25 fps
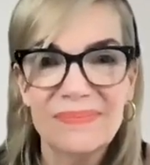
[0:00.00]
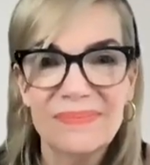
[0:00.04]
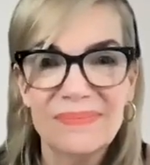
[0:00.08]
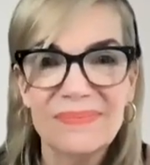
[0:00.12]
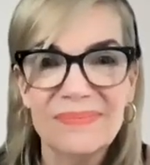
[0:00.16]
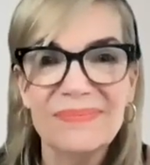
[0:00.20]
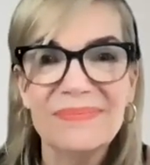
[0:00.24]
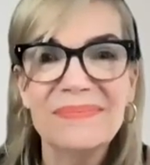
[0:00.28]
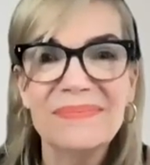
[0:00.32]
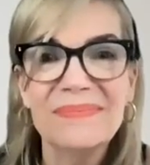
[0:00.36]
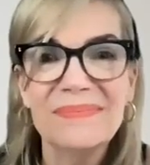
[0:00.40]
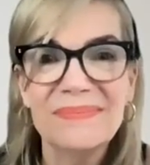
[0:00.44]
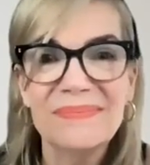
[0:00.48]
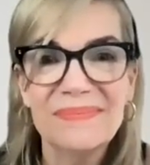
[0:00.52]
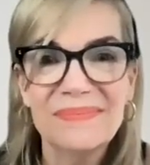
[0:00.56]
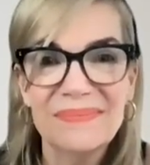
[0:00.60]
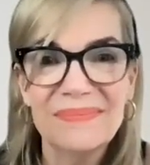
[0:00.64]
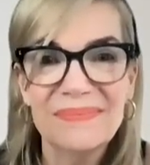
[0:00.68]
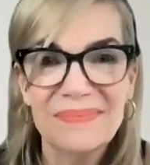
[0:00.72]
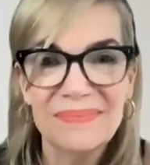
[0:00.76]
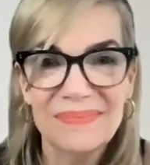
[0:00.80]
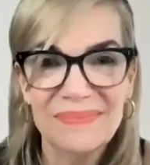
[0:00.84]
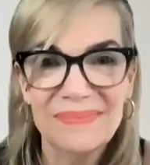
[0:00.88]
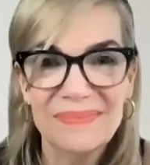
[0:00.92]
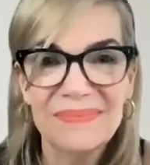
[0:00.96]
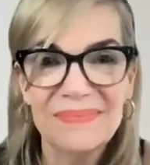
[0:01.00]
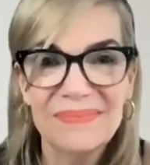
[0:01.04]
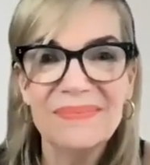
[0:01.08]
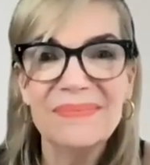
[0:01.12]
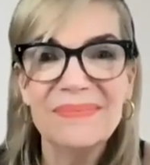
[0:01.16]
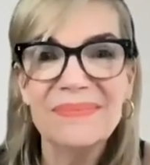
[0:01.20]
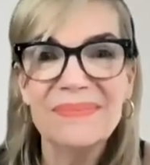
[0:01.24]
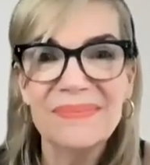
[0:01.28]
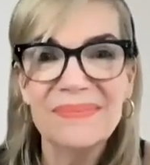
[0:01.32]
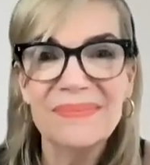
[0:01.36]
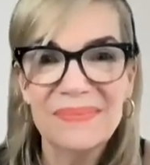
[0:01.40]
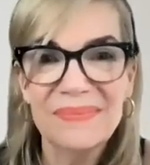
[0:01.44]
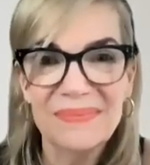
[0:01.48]

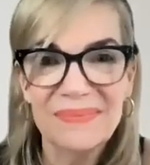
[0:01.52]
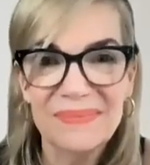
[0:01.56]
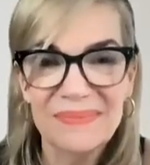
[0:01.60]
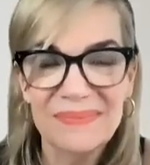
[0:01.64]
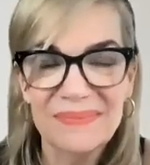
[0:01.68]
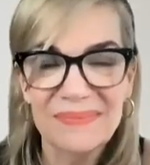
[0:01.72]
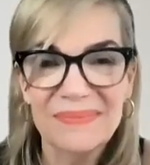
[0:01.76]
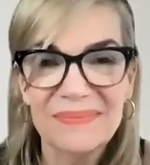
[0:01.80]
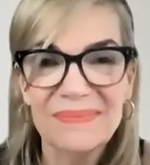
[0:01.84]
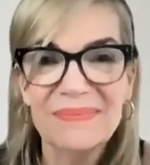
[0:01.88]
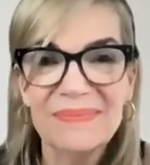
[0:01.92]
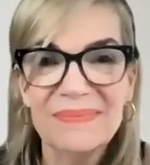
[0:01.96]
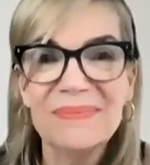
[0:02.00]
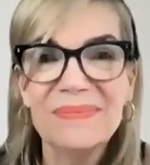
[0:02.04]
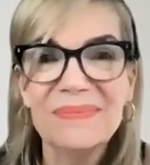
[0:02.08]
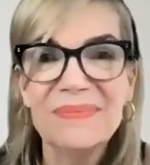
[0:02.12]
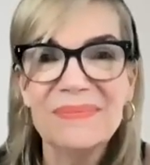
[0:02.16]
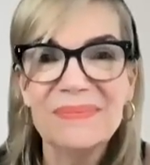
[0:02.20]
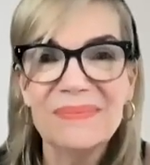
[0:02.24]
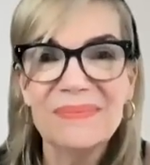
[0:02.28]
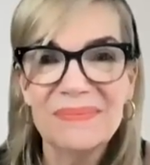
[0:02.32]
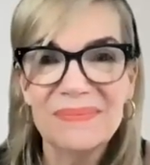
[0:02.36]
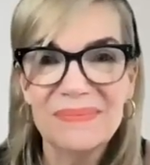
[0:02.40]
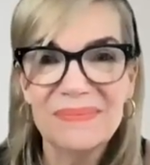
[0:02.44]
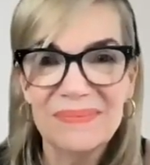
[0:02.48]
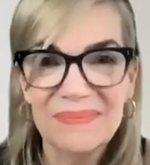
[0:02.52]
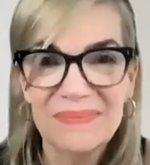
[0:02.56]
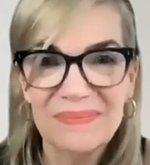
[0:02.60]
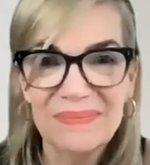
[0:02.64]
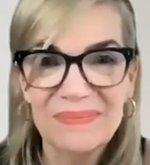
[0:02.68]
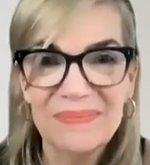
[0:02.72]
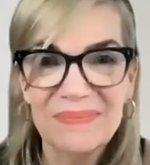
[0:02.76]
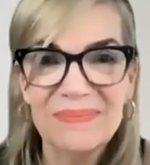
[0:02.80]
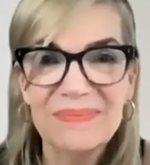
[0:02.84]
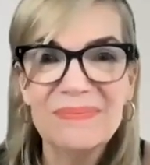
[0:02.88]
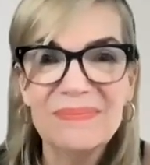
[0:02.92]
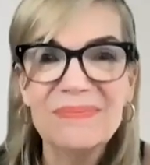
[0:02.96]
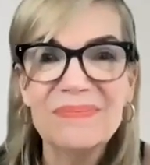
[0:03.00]

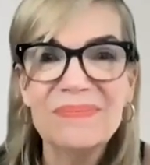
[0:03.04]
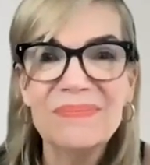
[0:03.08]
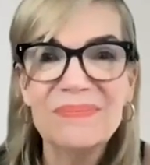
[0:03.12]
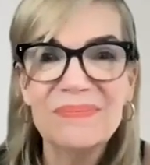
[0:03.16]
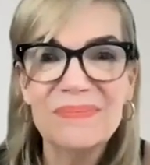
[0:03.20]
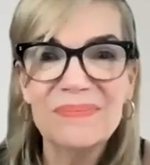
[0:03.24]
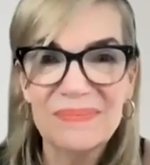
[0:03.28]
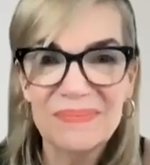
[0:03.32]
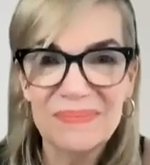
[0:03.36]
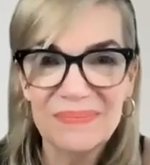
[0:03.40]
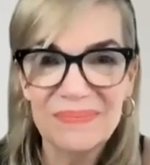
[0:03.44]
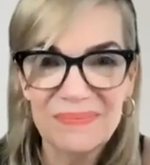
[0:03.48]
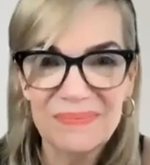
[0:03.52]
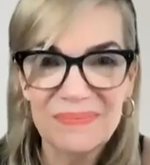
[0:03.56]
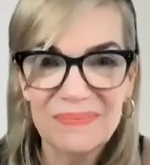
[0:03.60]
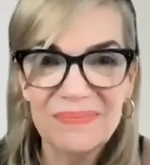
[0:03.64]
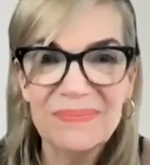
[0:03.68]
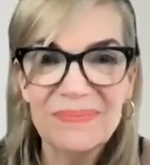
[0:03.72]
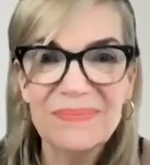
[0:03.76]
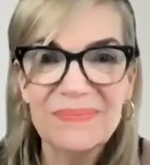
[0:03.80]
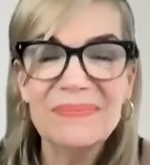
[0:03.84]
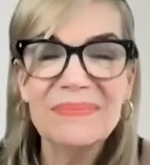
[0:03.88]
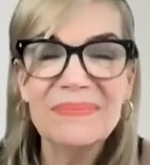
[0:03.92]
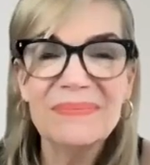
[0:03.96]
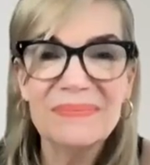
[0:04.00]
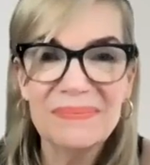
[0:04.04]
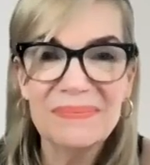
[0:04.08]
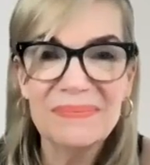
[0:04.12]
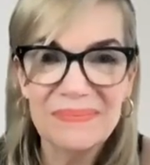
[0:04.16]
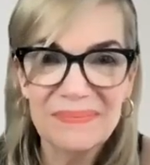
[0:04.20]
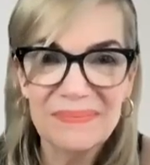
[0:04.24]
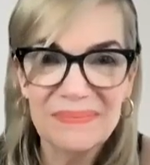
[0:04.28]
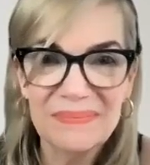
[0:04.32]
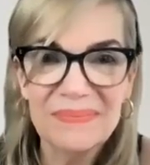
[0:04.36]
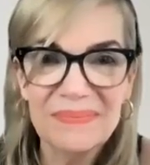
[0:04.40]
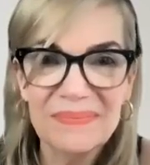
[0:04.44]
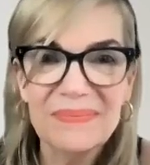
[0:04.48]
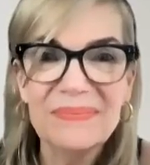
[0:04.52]

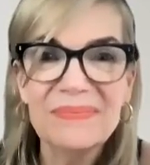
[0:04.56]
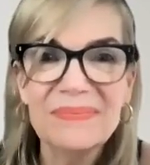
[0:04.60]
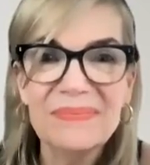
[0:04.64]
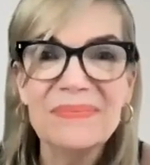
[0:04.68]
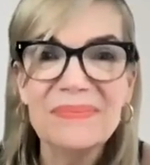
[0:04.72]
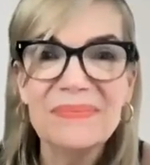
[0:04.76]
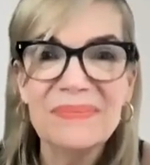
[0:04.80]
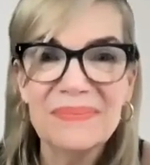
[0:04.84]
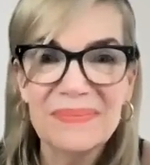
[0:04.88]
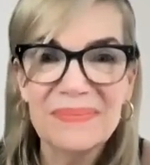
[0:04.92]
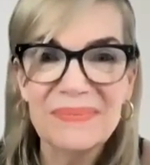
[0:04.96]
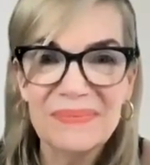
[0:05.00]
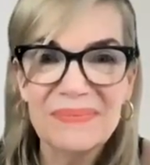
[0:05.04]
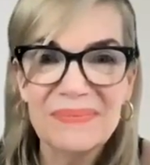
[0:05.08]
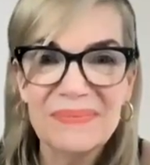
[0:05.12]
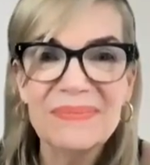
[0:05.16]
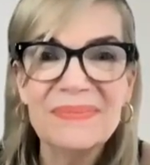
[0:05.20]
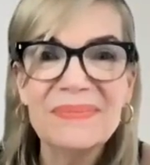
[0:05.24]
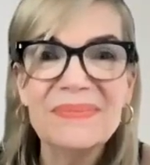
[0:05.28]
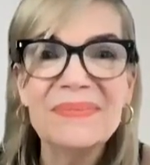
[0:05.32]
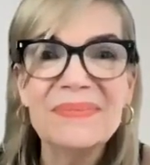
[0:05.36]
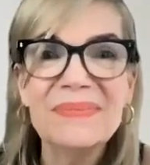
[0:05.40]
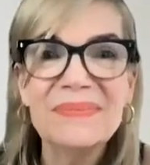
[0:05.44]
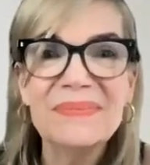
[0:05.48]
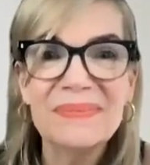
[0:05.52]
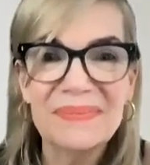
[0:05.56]
(silent)